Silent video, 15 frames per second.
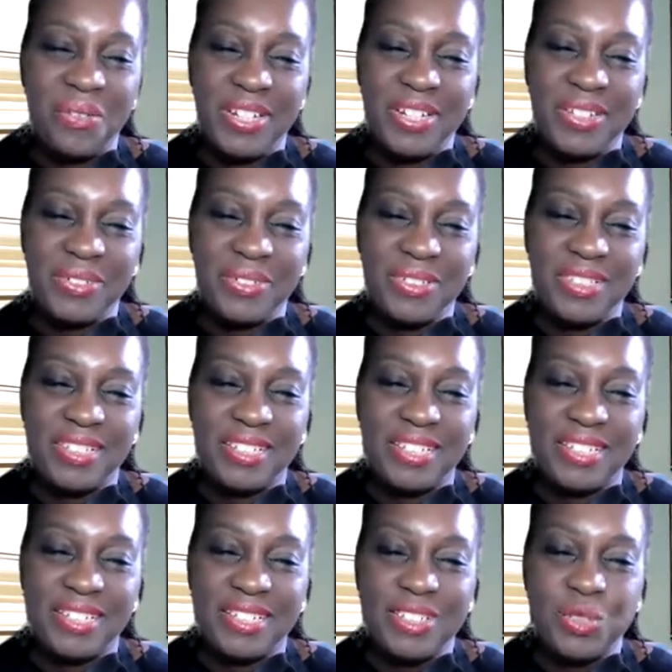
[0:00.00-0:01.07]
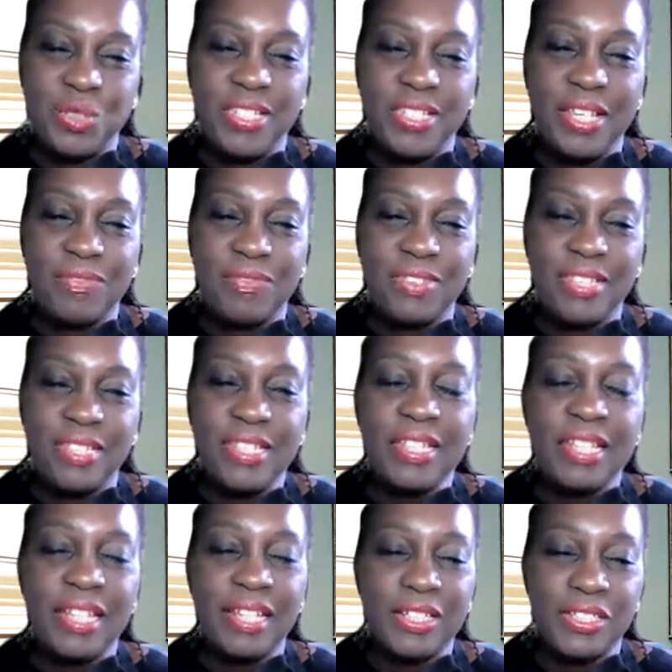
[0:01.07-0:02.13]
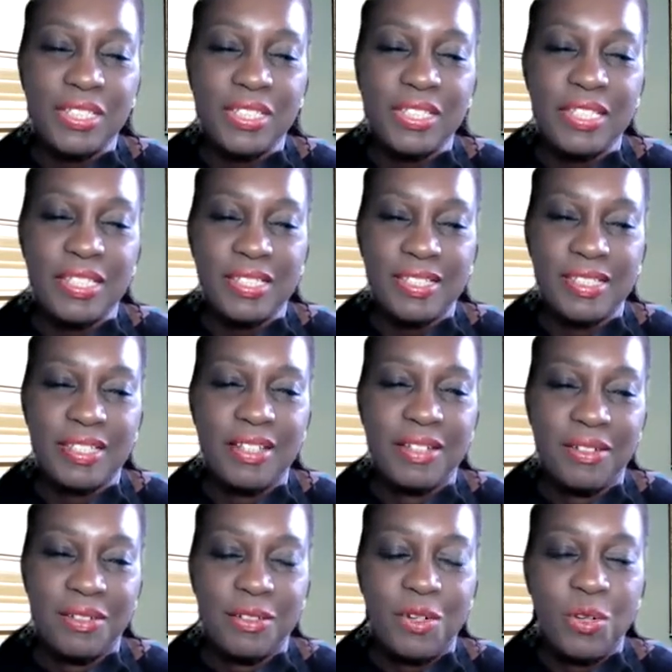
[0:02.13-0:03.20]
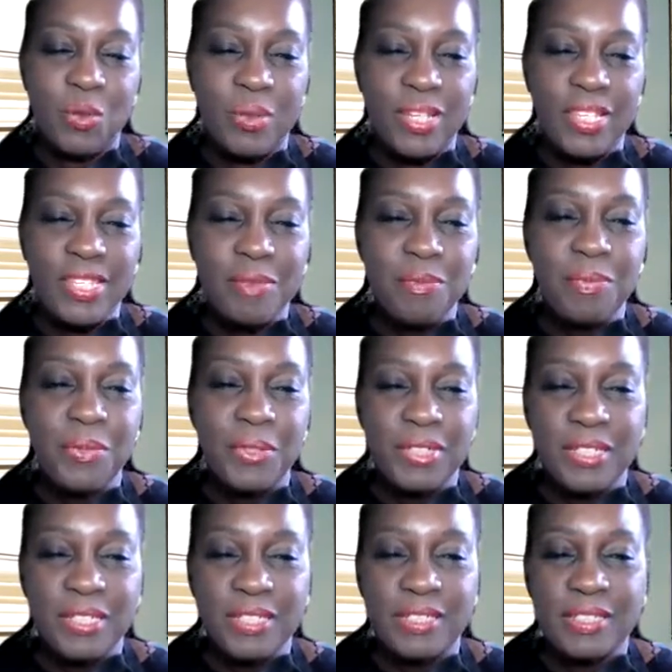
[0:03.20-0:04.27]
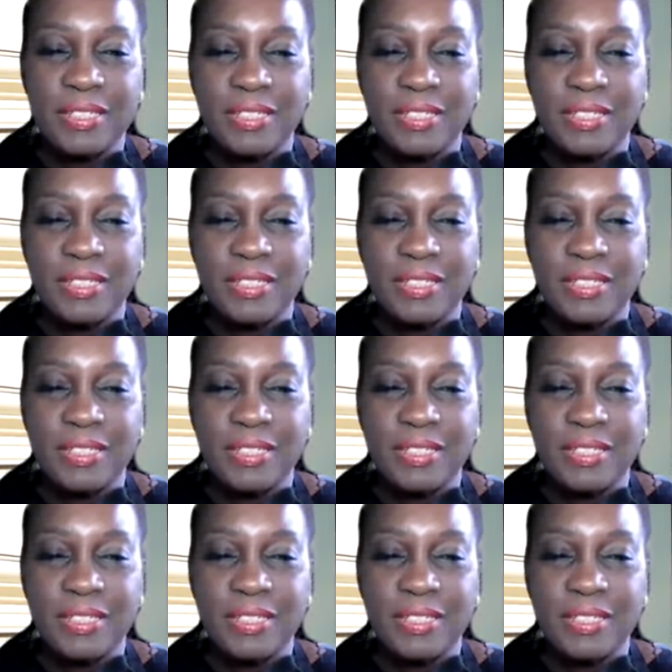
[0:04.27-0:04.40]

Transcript: We don't, yeah. So safety in the kitchen is always important.